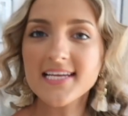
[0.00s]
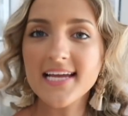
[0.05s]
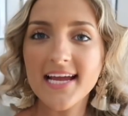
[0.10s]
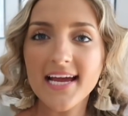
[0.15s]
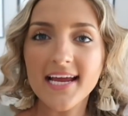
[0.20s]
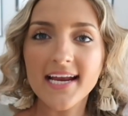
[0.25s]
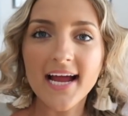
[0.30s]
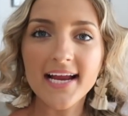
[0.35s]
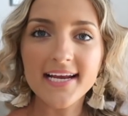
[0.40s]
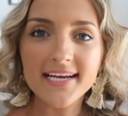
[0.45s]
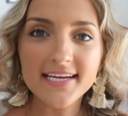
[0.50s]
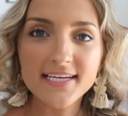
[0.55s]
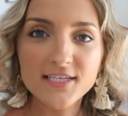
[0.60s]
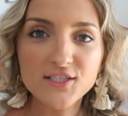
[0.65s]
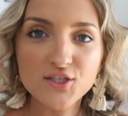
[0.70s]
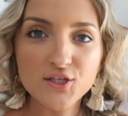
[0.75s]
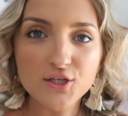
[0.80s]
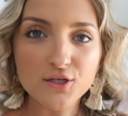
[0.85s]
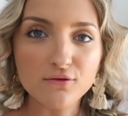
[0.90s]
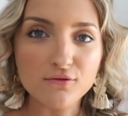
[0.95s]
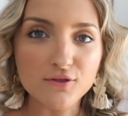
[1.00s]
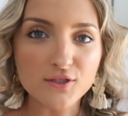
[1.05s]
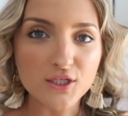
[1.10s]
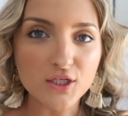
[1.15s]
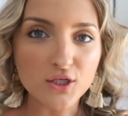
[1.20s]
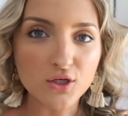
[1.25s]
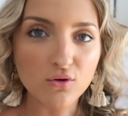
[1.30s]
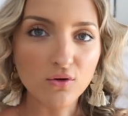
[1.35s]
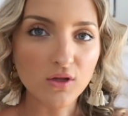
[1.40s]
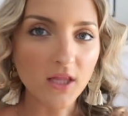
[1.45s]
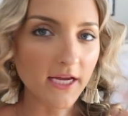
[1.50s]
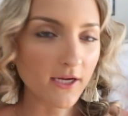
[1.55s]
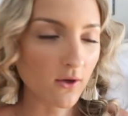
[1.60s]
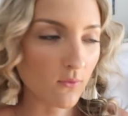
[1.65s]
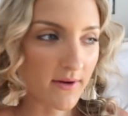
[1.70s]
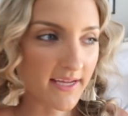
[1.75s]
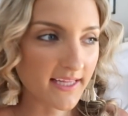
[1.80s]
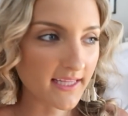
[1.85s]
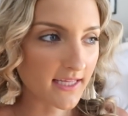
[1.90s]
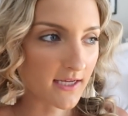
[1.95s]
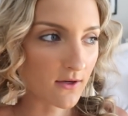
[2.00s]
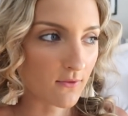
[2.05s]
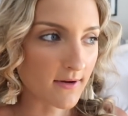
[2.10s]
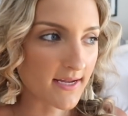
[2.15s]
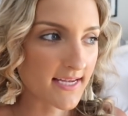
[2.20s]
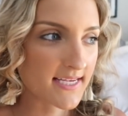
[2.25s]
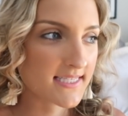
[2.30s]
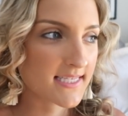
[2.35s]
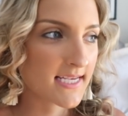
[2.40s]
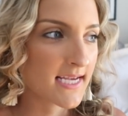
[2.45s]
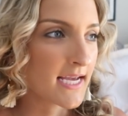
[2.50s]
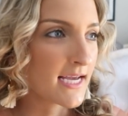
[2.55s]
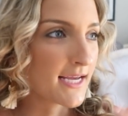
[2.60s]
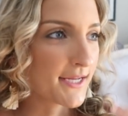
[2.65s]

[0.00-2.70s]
and I need to do like a weekly quiz.